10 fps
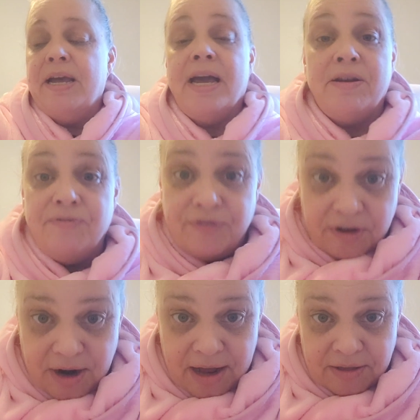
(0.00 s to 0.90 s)
And
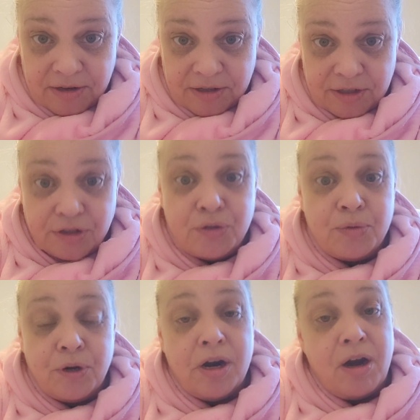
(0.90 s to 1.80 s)
for others
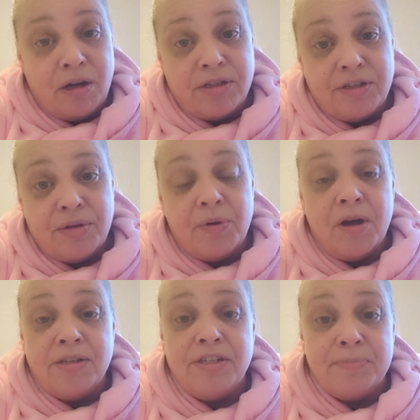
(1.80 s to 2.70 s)
who are also
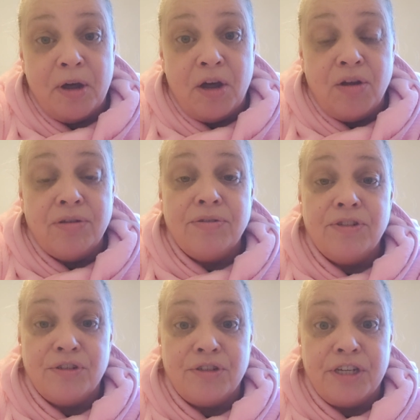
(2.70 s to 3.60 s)
on small
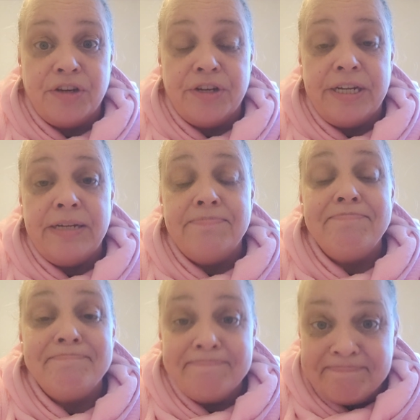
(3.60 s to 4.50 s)
Social Security
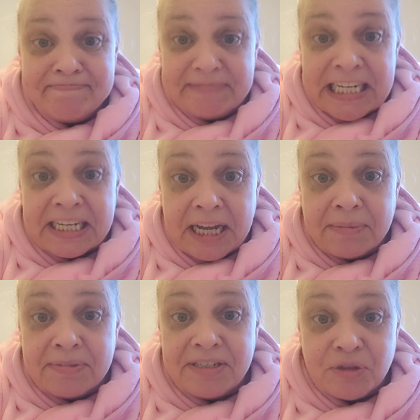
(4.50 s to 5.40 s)

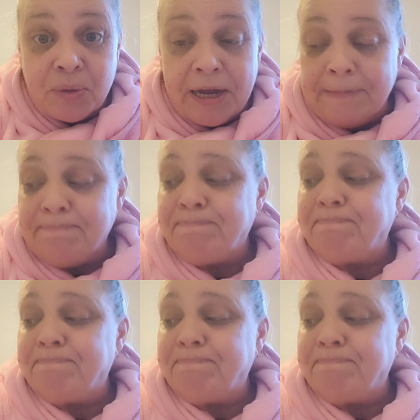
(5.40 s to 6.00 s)
incomes as well.